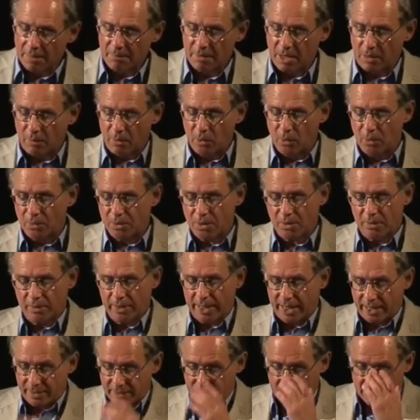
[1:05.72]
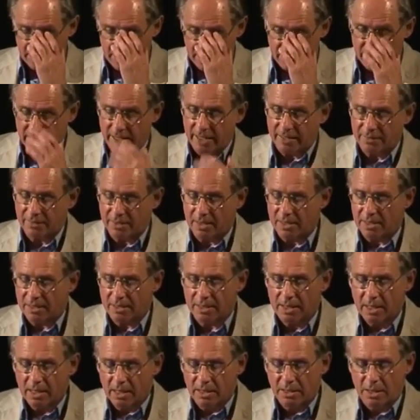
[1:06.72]
But we also get, as I said,
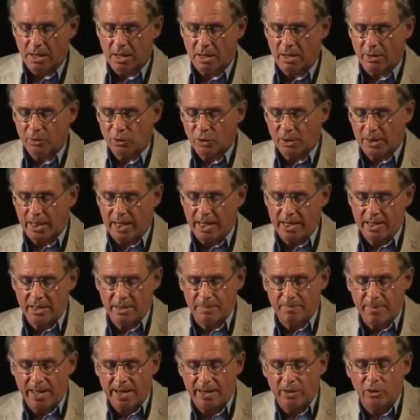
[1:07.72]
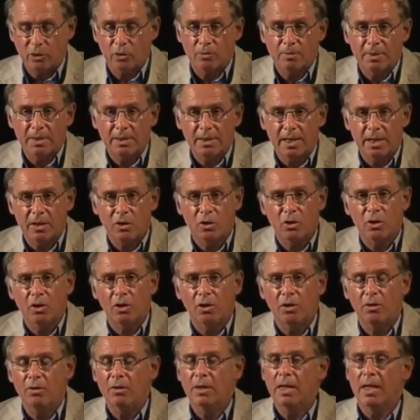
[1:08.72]
this large case management
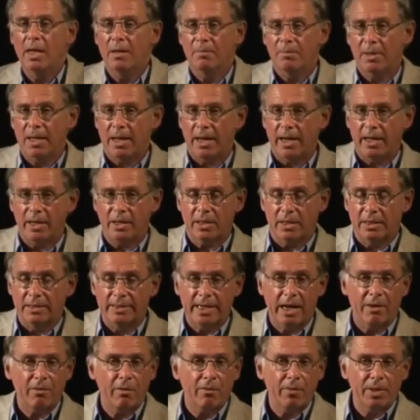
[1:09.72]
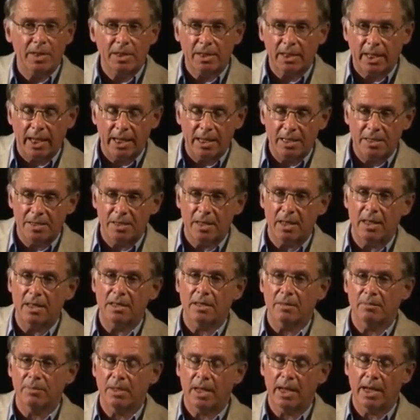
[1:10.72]
issue. Applies in terrorist
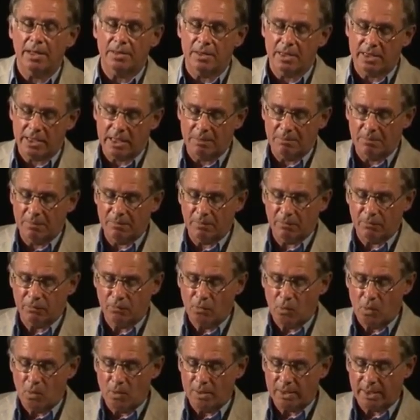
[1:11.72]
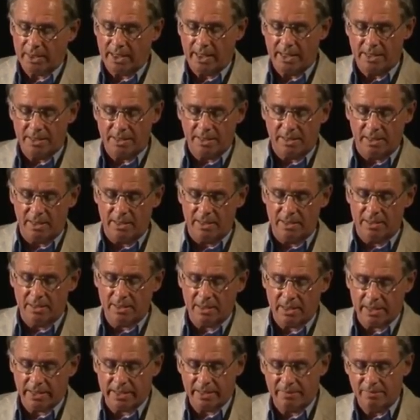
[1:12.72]
cases, applies in some of the fraud
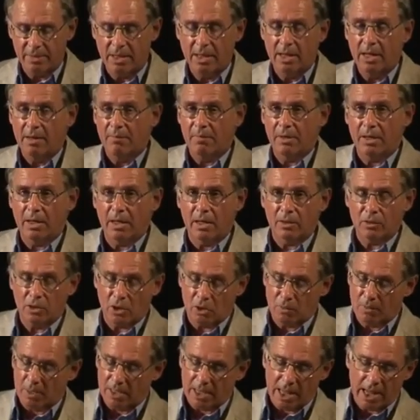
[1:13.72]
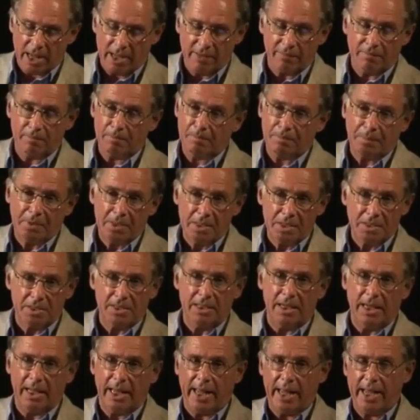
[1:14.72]
cases. Largest one I
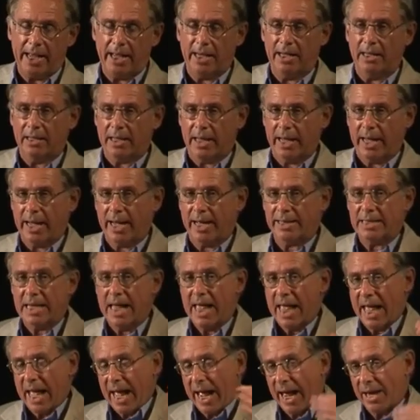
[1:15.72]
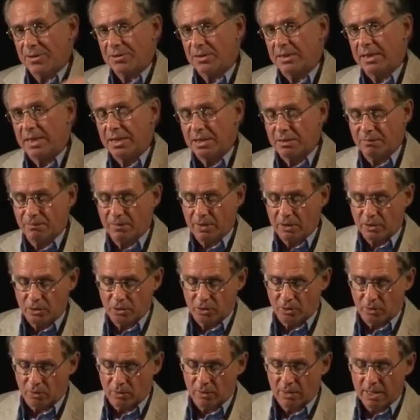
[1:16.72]
personally had as an
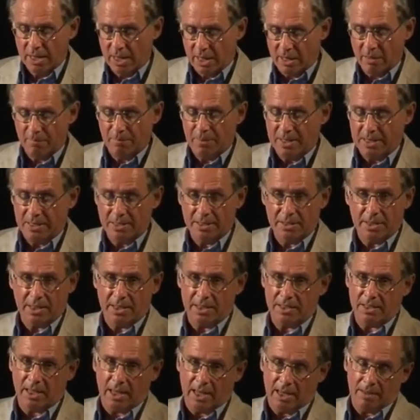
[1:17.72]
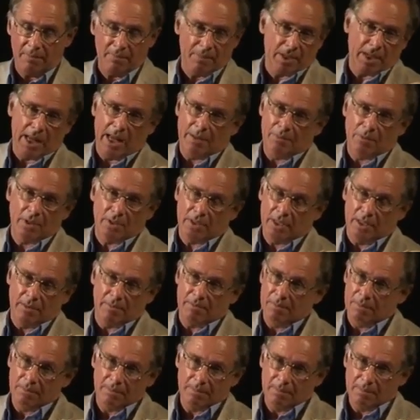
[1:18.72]
individual have been 68, but I'm not
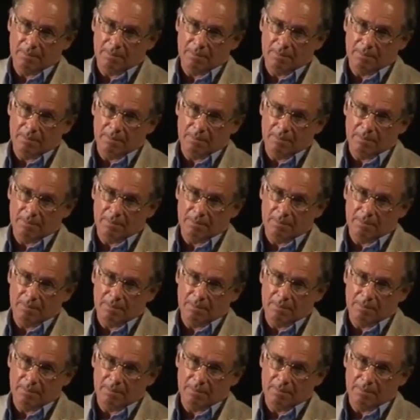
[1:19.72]
a,